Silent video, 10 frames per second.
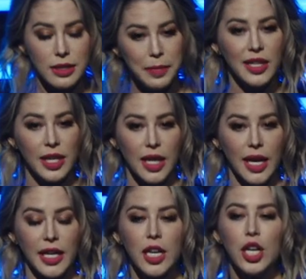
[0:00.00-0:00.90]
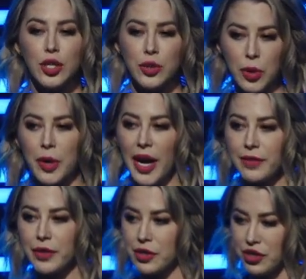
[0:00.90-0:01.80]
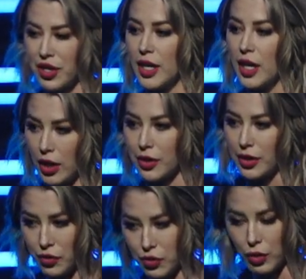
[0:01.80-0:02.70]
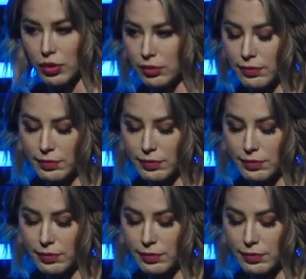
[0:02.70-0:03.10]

smelling like you don't have your shit under control.